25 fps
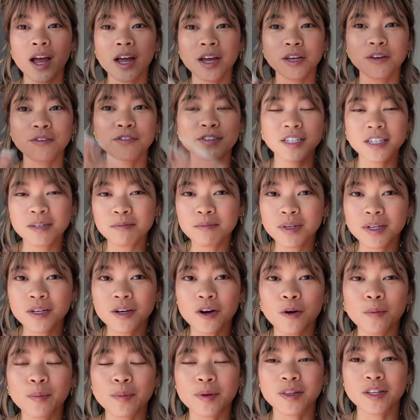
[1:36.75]
you've seen me
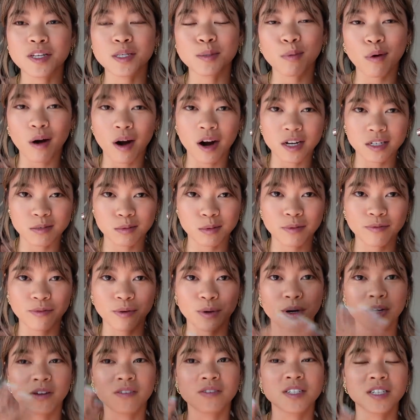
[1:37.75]
open these products
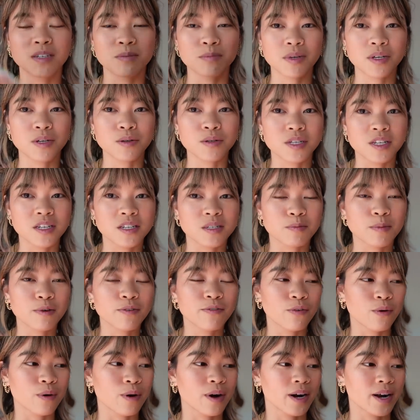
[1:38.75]
before, you've seen me use these
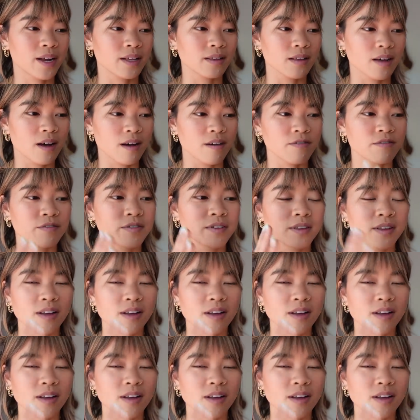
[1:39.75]
before and I love,